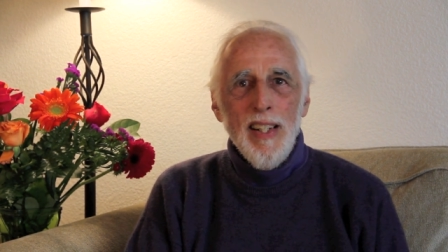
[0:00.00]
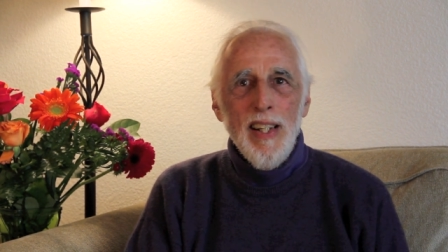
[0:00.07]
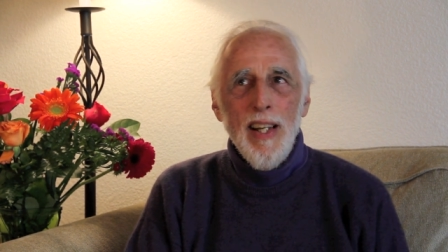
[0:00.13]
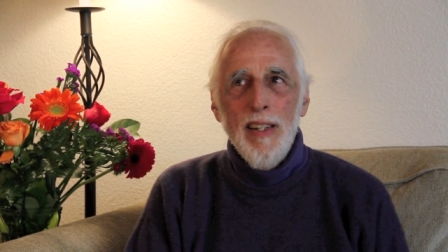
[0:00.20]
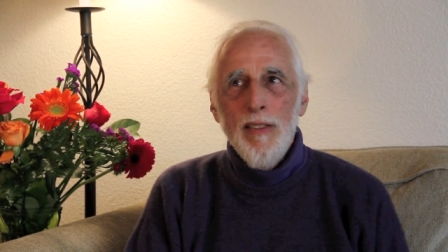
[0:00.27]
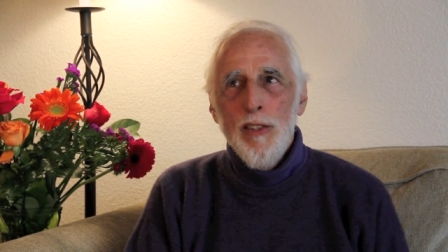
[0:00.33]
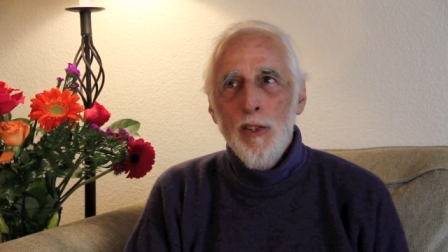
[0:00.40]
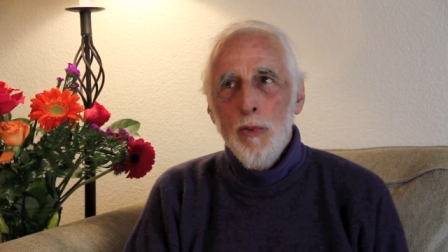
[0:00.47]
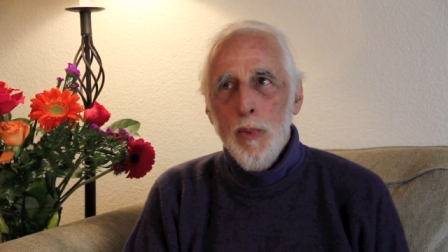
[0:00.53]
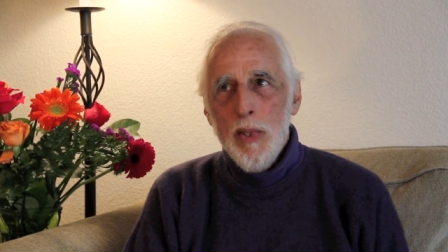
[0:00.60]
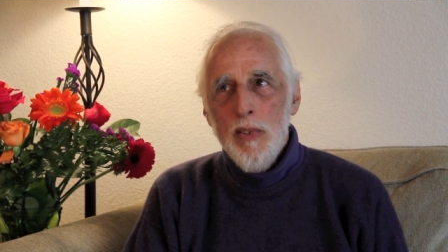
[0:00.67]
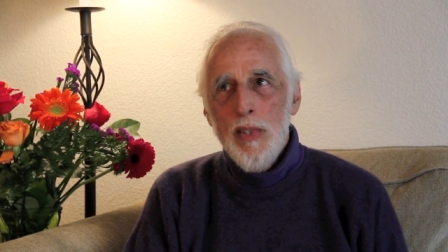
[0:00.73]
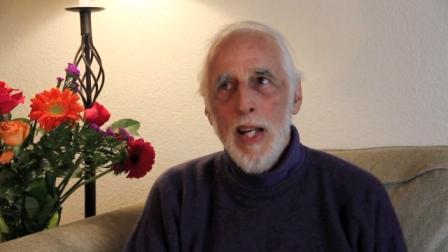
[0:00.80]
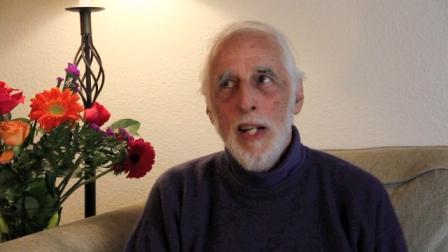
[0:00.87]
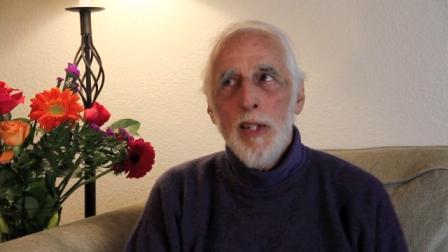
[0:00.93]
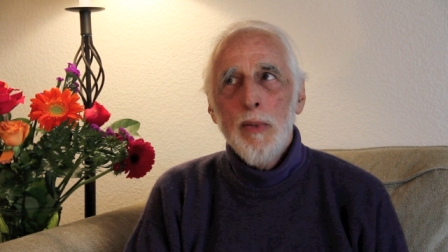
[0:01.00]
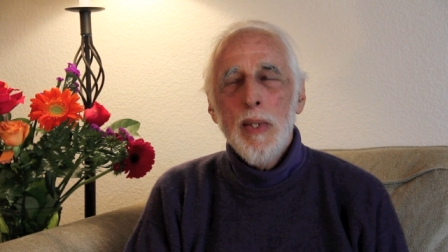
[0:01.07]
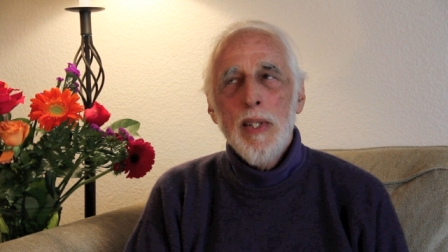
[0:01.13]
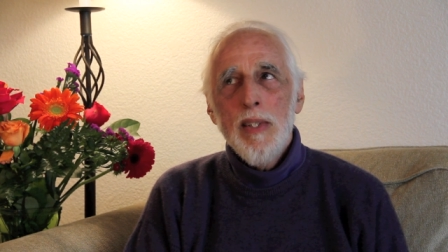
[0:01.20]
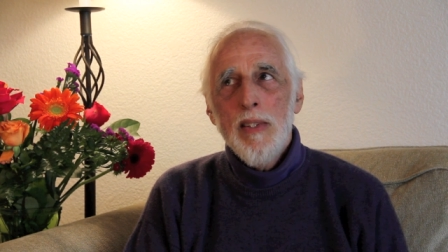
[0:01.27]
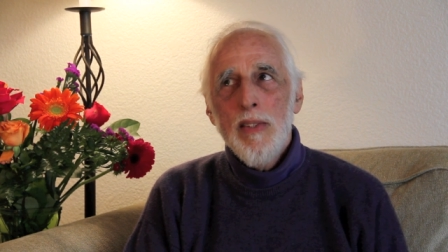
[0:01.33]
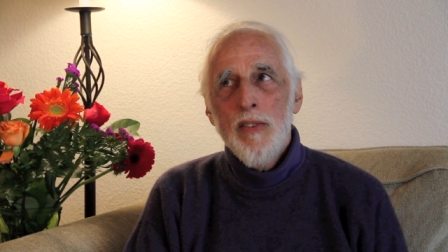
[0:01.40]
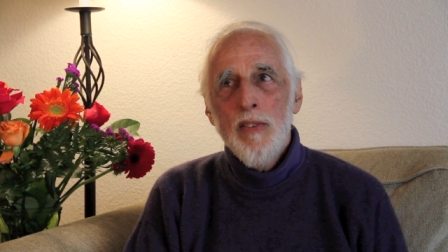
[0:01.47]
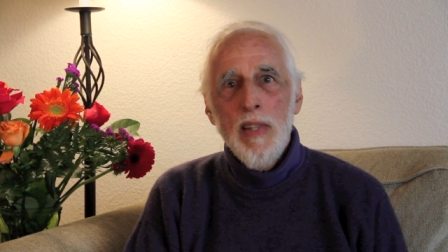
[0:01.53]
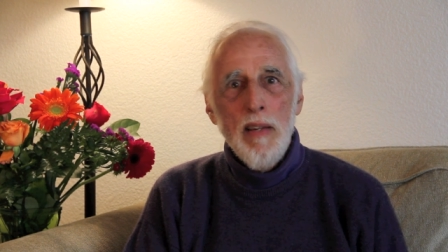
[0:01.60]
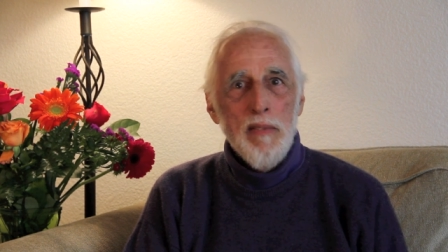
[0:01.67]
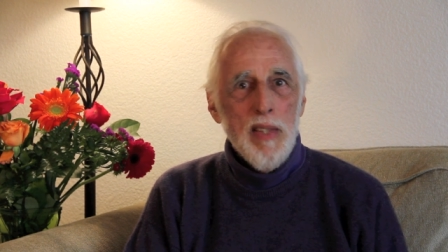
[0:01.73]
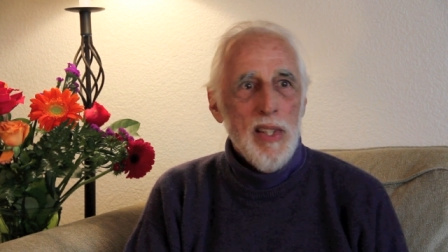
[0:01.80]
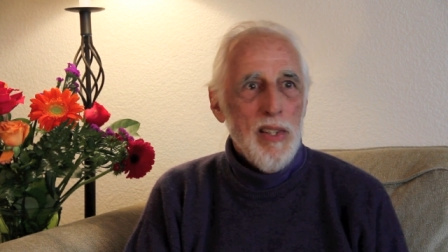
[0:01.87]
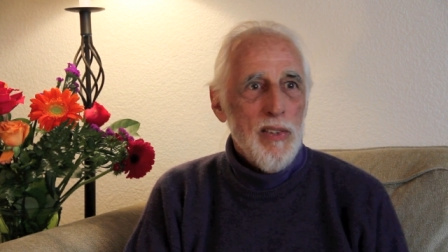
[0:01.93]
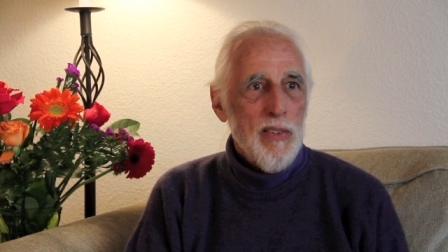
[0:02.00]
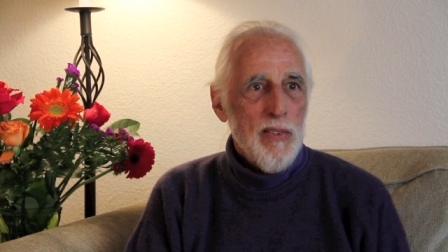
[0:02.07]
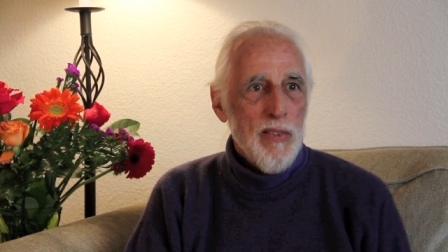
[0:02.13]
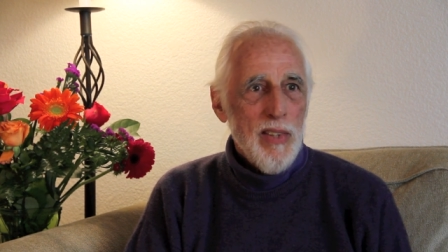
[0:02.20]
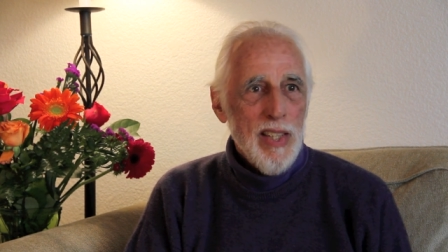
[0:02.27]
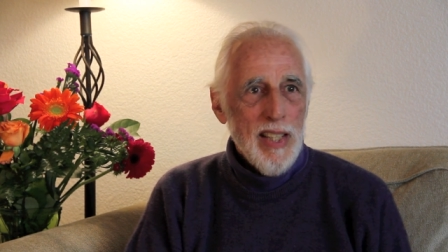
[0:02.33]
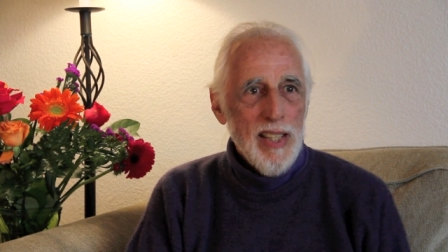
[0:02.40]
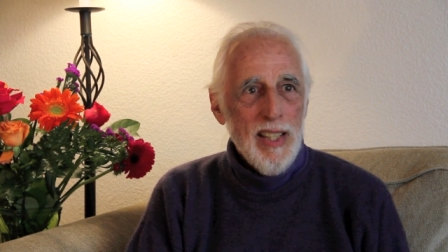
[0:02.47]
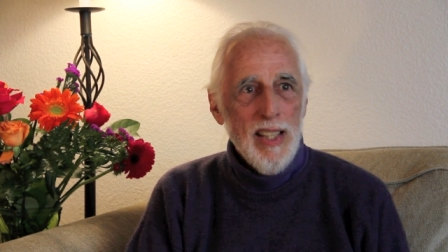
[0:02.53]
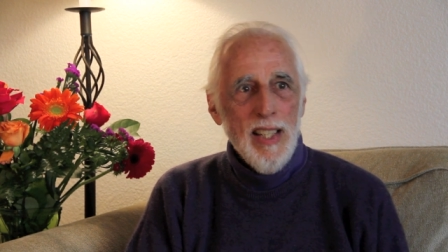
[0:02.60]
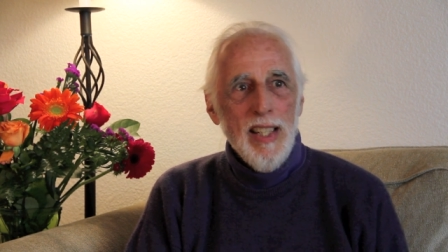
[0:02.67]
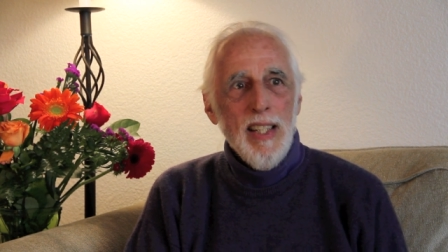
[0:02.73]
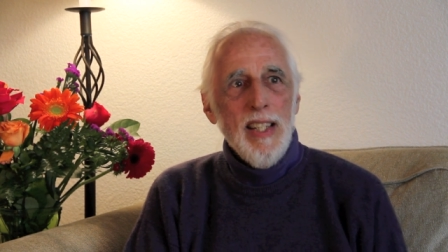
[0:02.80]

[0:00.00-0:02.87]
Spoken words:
And this was now in '73,